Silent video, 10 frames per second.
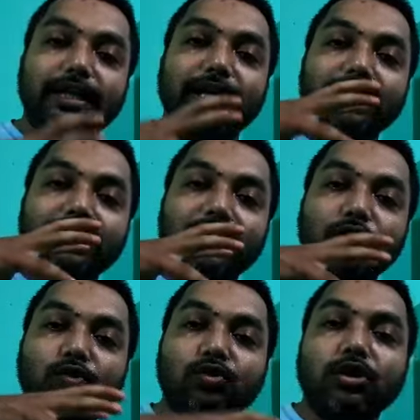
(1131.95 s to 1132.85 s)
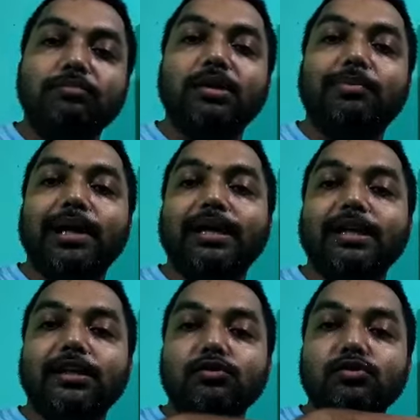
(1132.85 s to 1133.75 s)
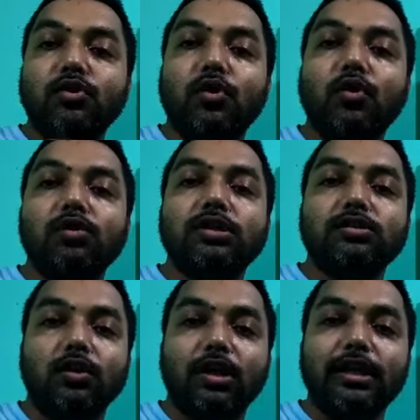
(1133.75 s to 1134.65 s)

then the root of the plant it used to hold the soil.